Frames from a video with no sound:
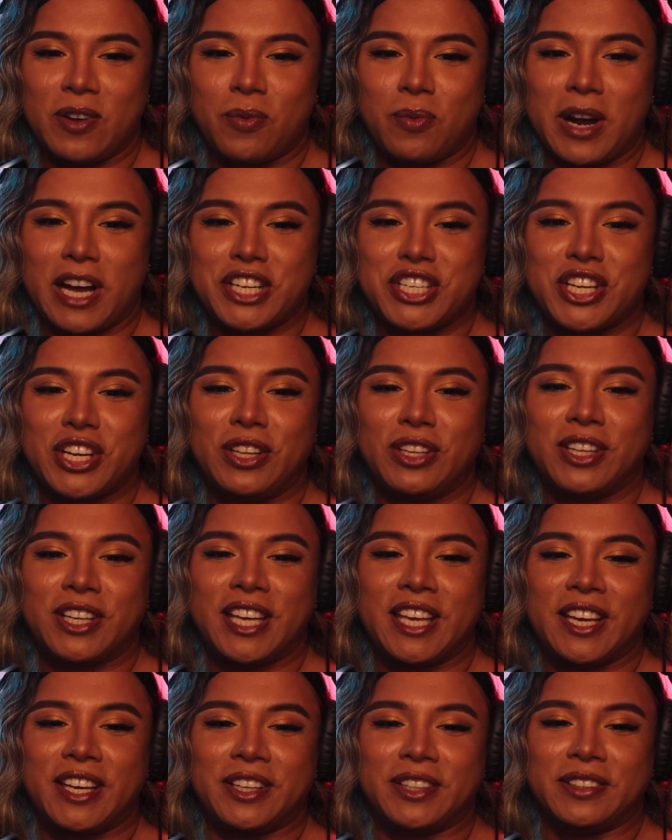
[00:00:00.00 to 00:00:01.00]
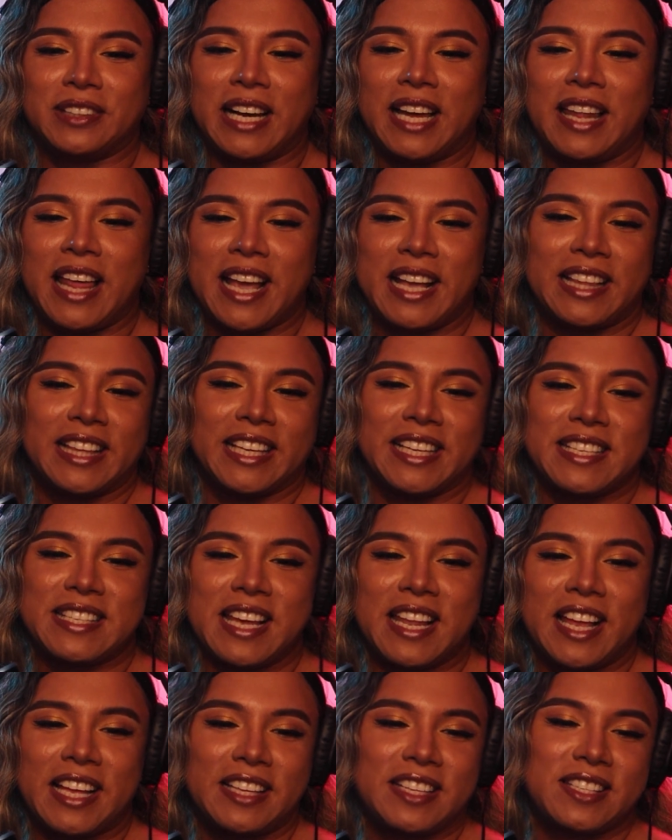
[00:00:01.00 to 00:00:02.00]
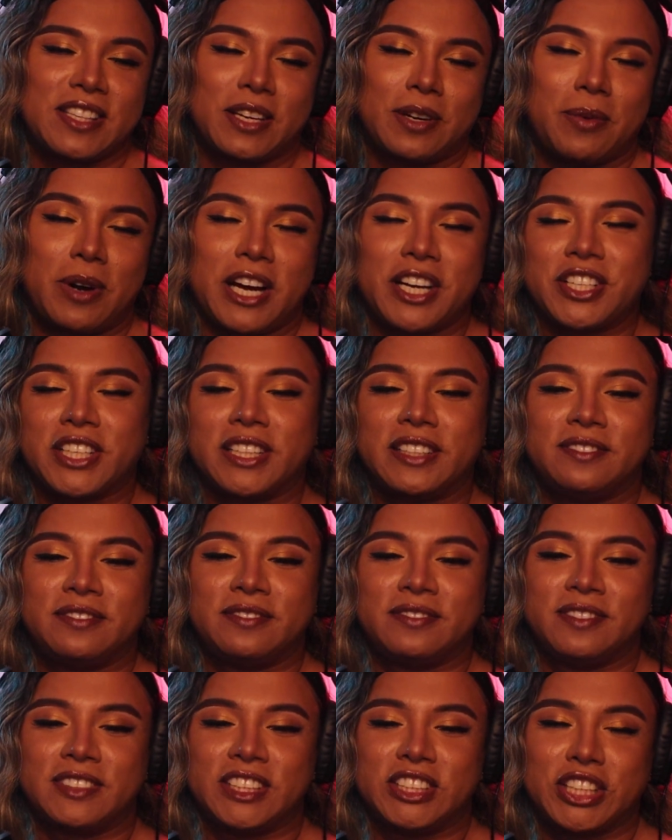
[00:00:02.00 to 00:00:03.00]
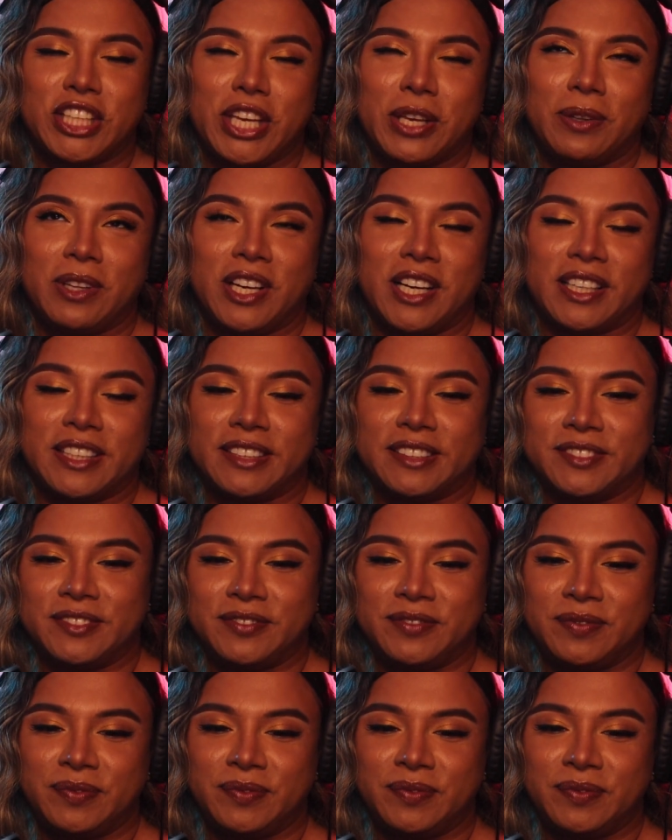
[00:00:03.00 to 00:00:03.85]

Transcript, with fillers: Raja, you look cute. I like this. I like this look, Raja. It's a cute look.